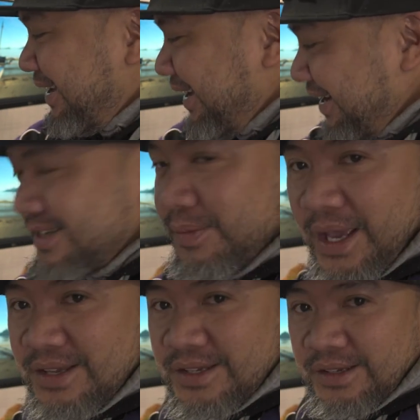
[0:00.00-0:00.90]
it is
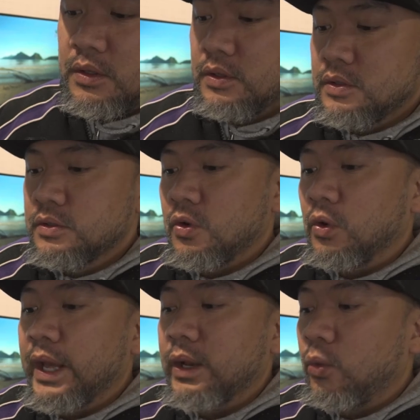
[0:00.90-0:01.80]
amazing. So
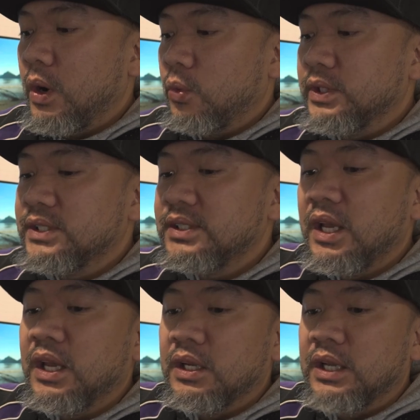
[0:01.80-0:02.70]
like what we
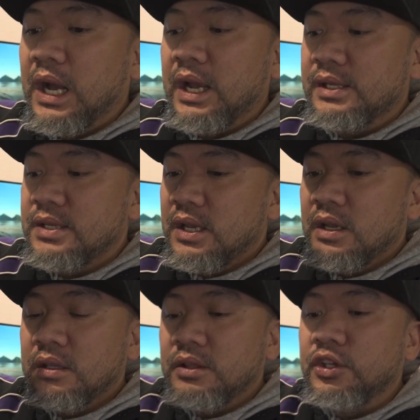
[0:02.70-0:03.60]
stated, guys,
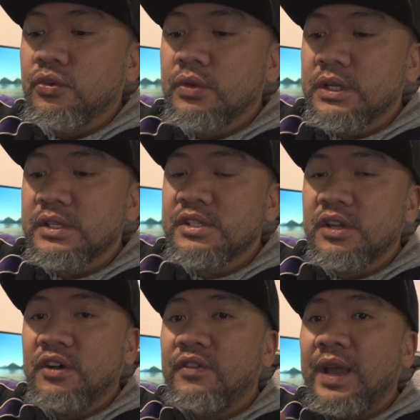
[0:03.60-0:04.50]
the unit
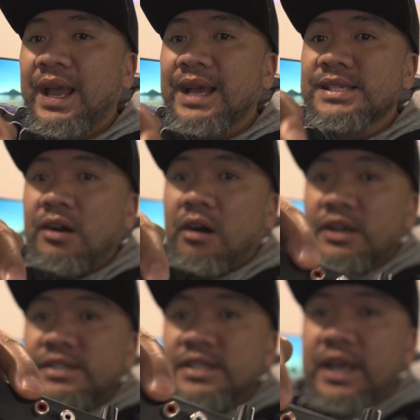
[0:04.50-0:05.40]
itself has
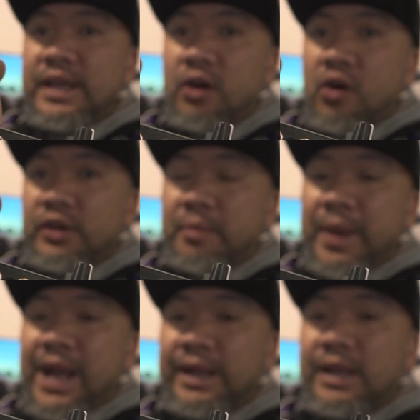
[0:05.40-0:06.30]
RCA on the
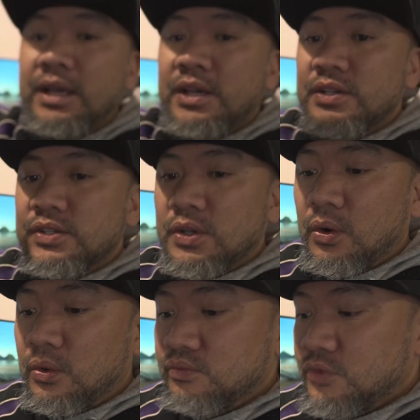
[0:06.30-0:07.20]
back.
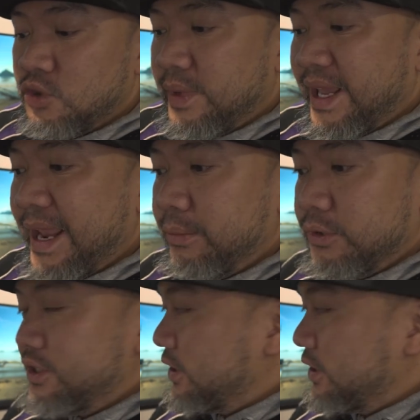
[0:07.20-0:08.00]
So to be able to